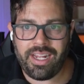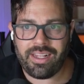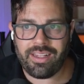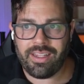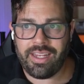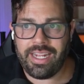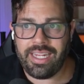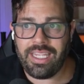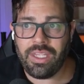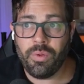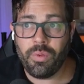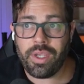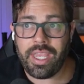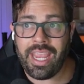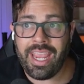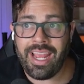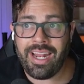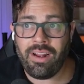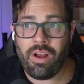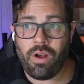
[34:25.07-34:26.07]
a client. You
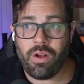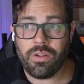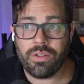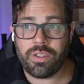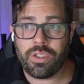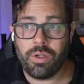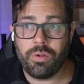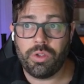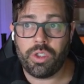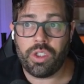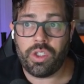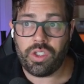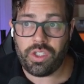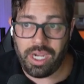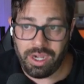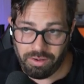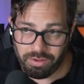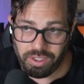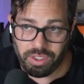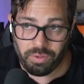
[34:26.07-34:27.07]
can also
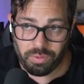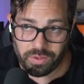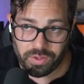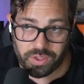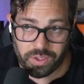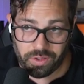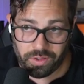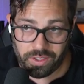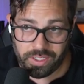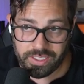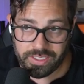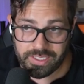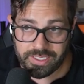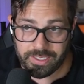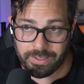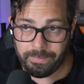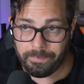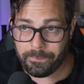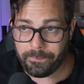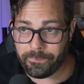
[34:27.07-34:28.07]
share your
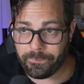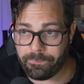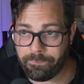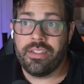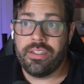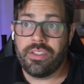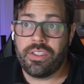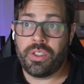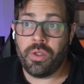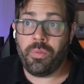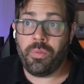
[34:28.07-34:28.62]
journeys. So